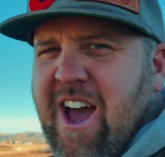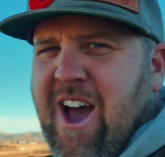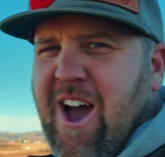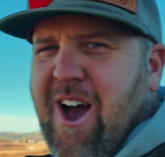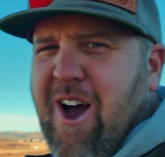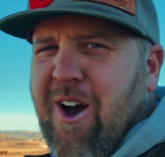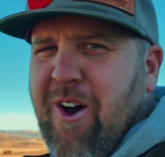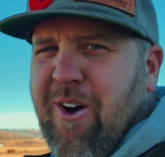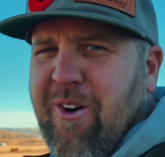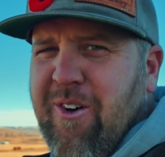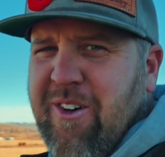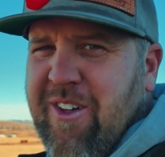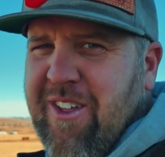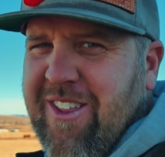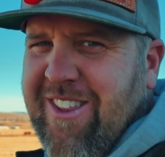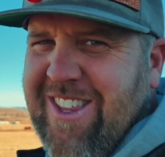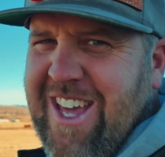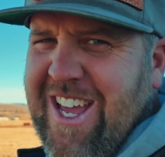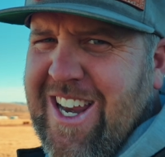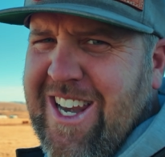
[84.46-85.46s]
now
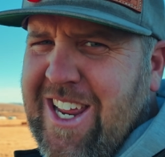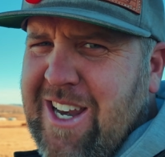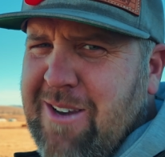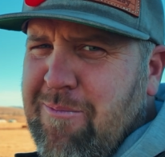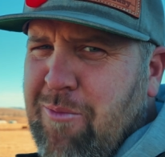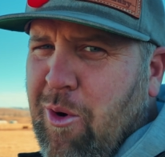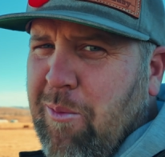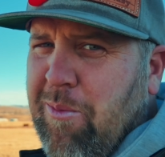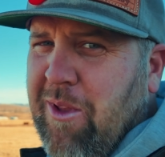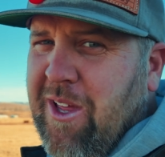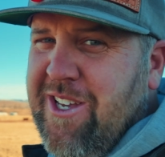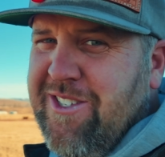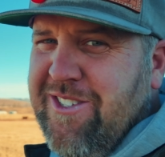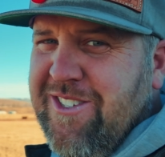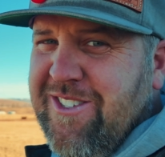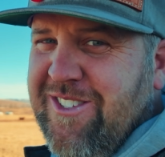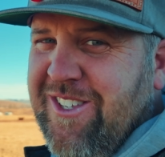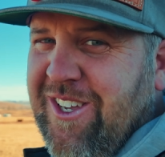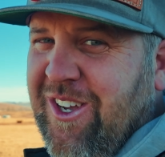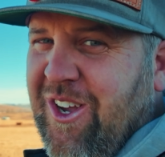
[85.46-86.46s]
they need more
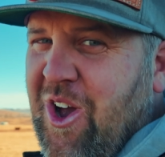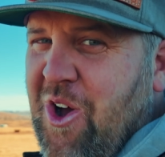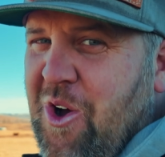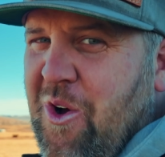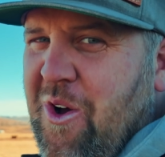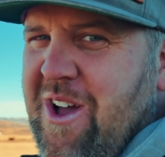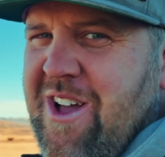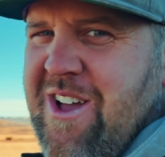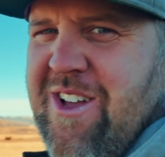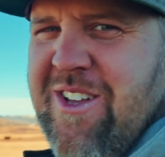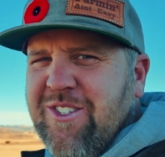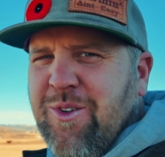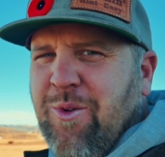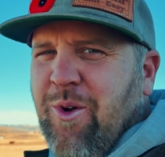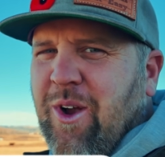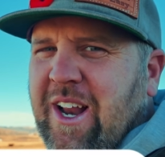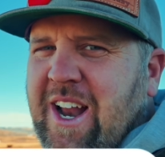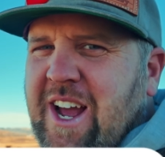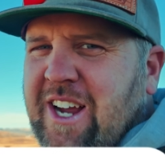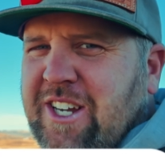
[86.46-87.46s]
places to go. So
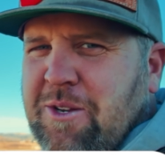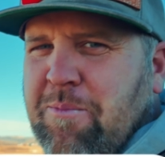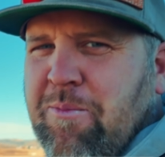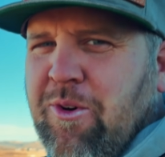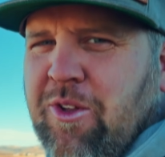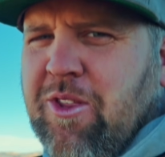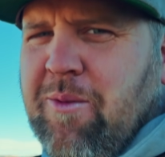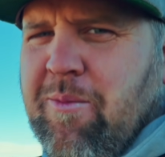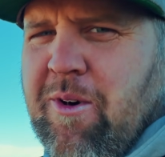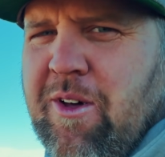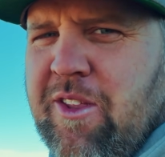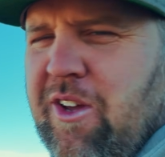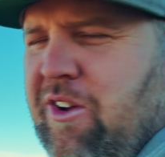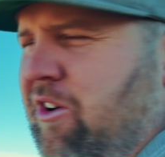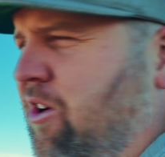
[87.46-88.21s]
we're gonna actually put them on the